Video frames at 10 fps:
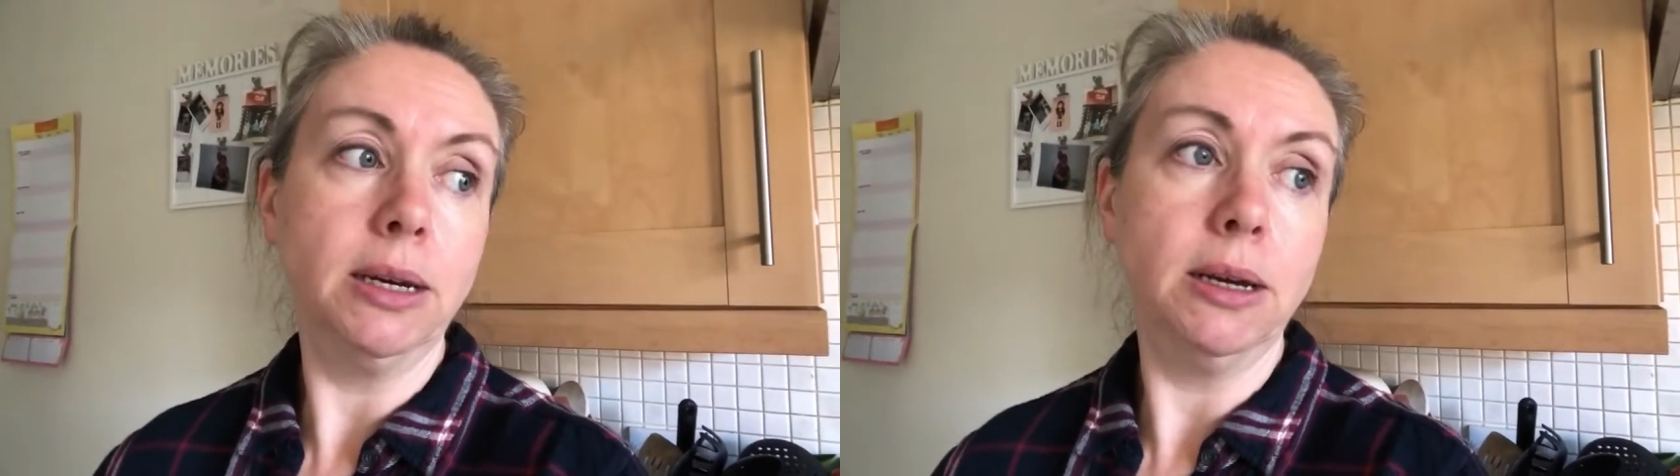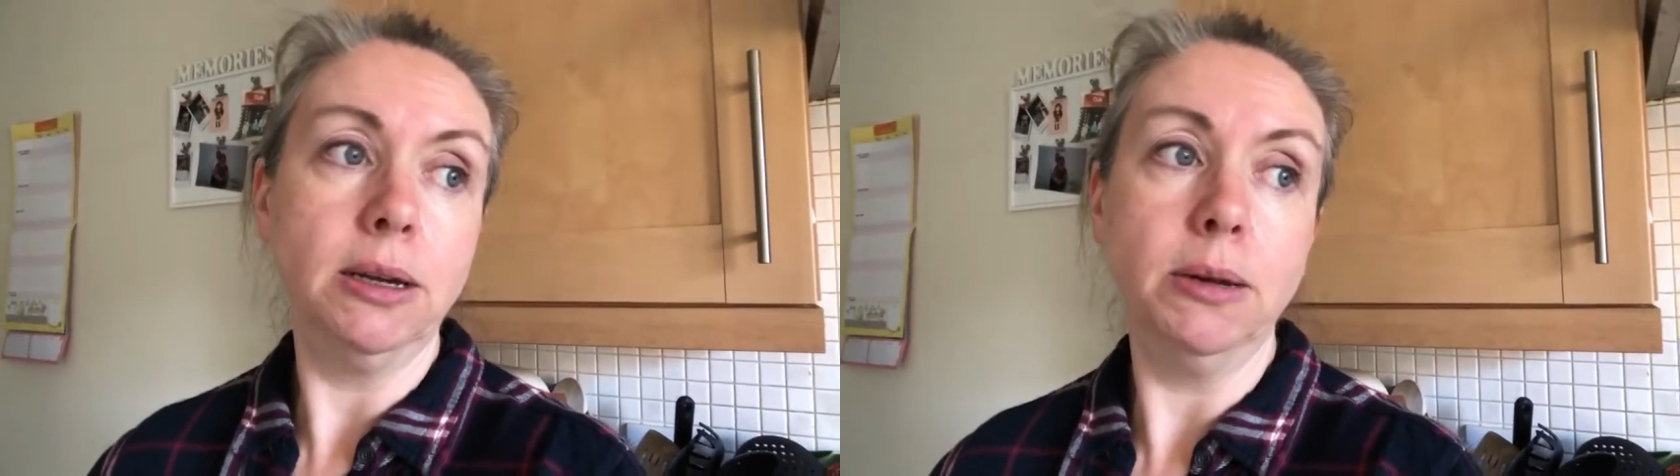
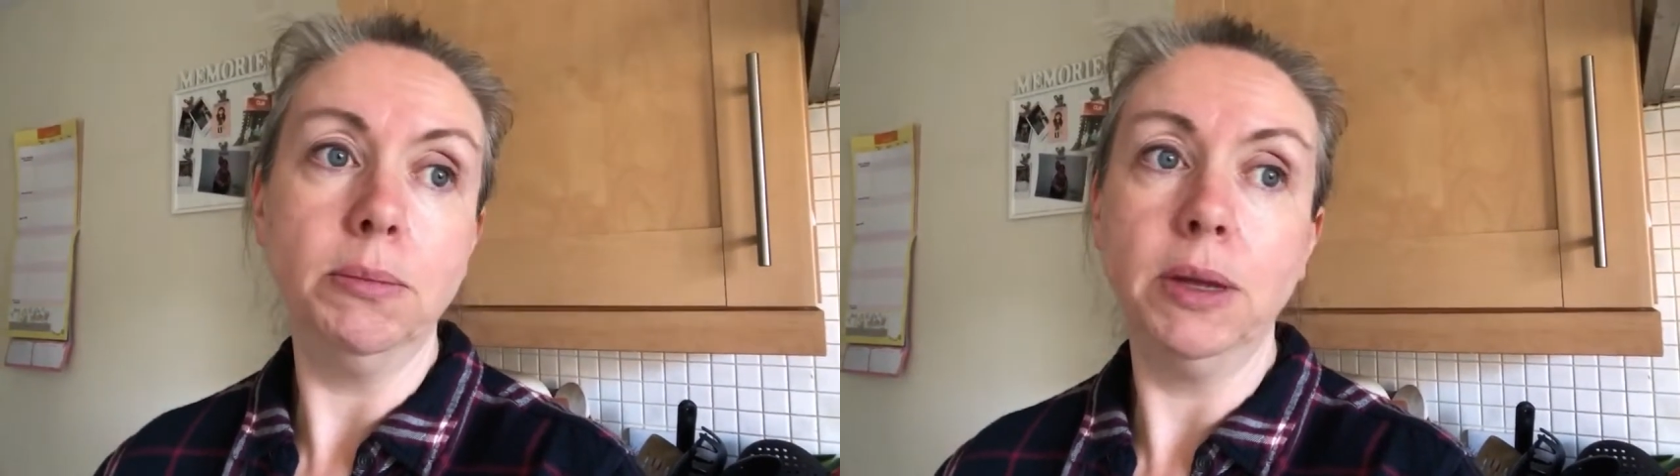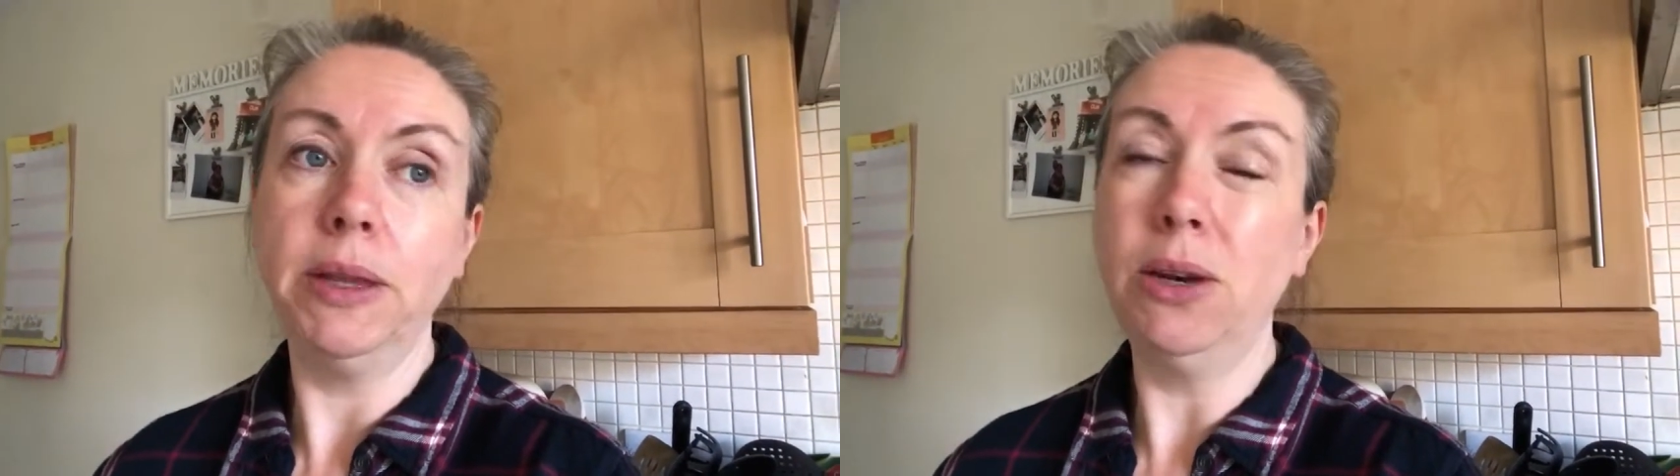
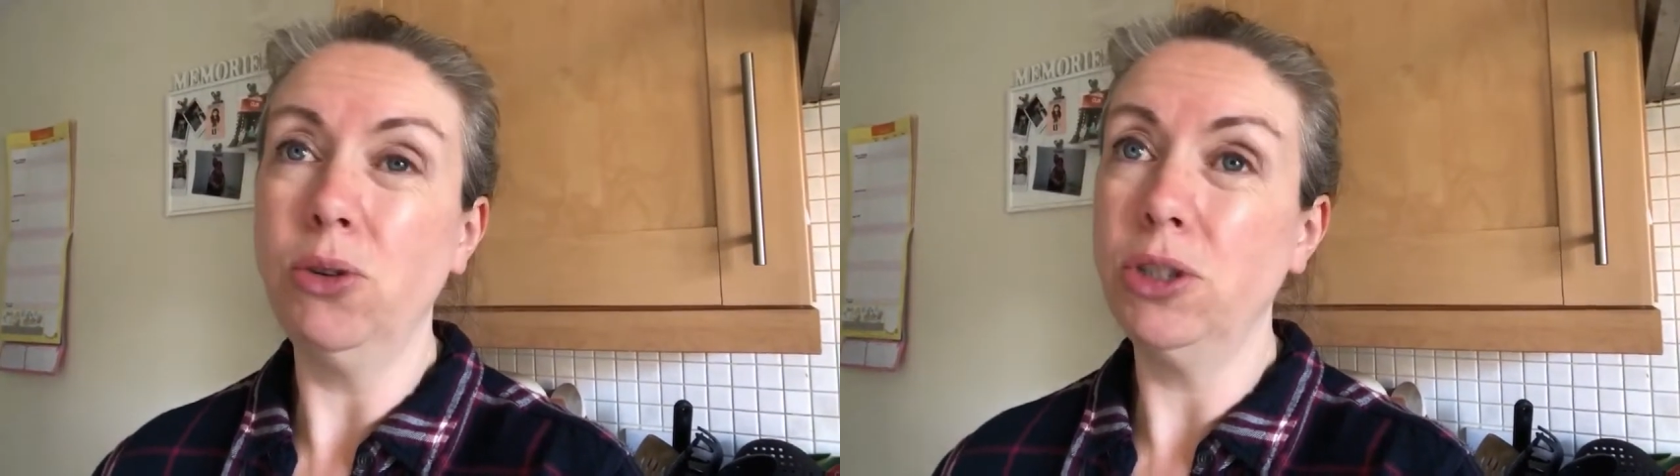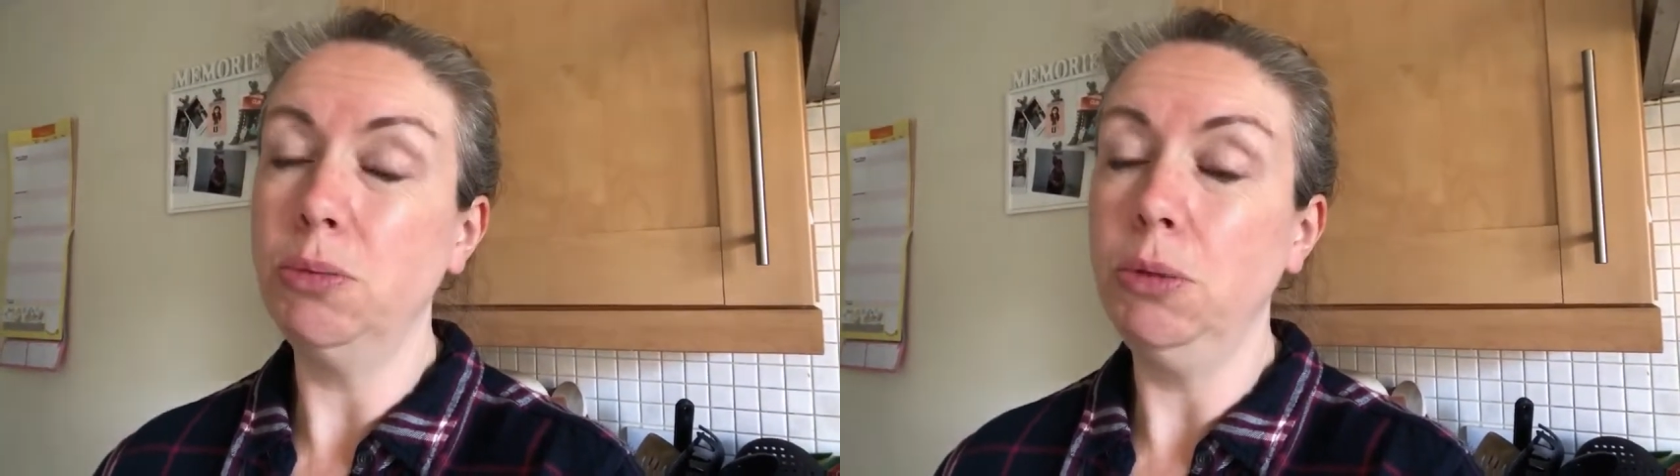and then
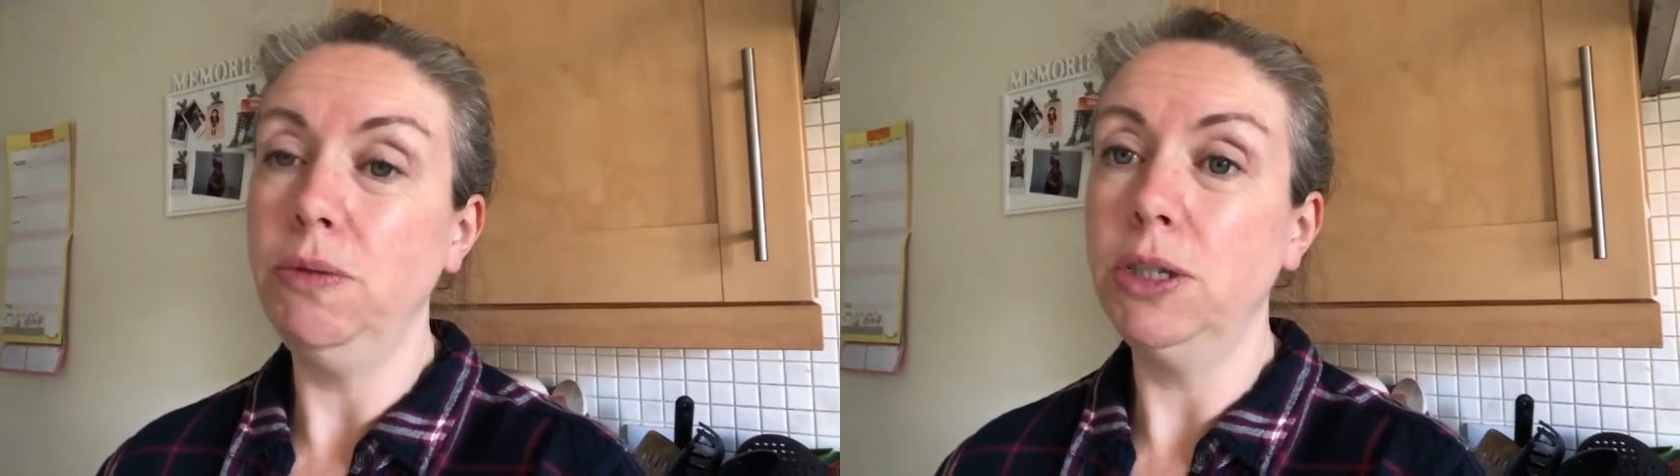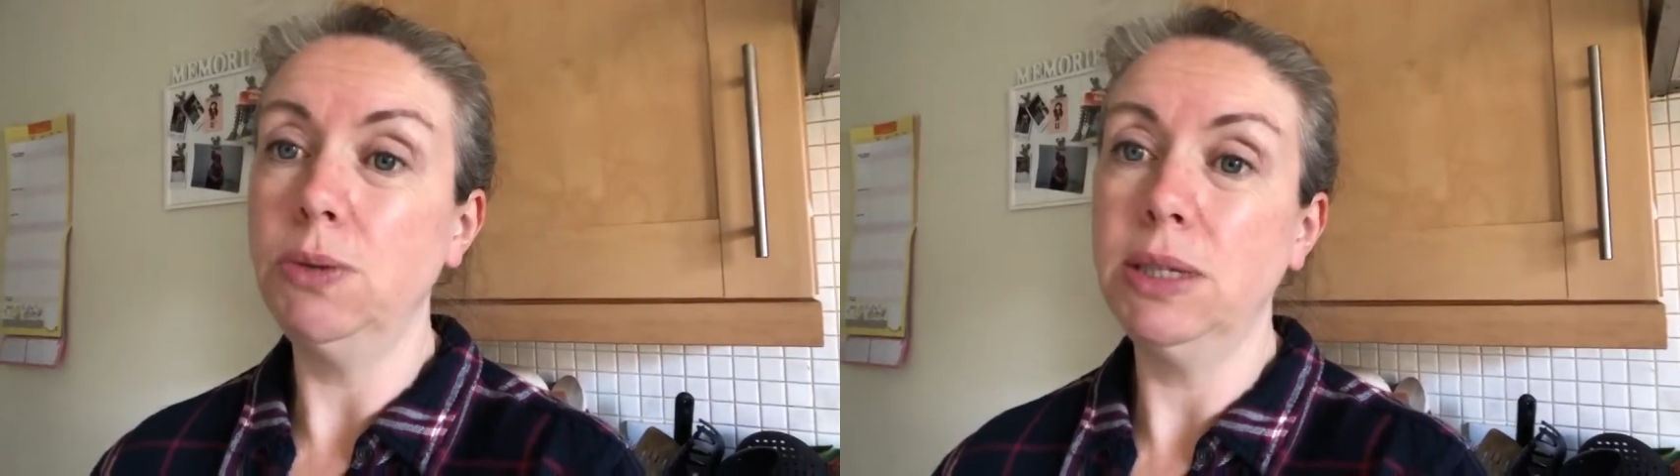look to move into